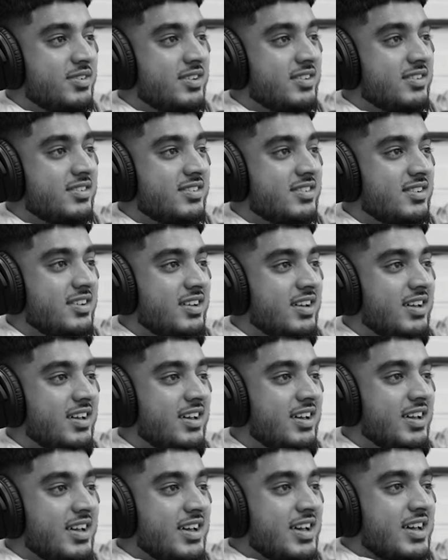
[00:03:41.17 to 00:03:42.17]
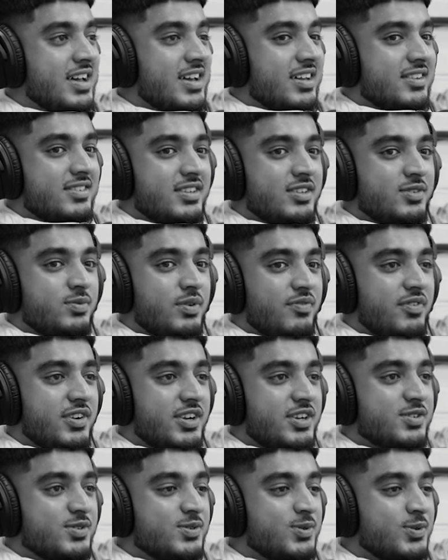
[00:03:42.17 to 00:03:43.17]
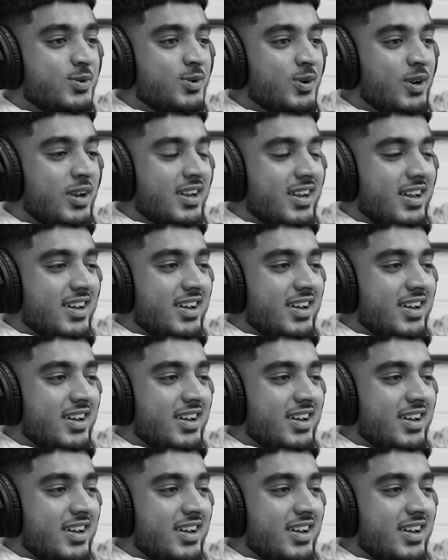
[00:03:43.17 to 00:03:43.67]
since we finished school.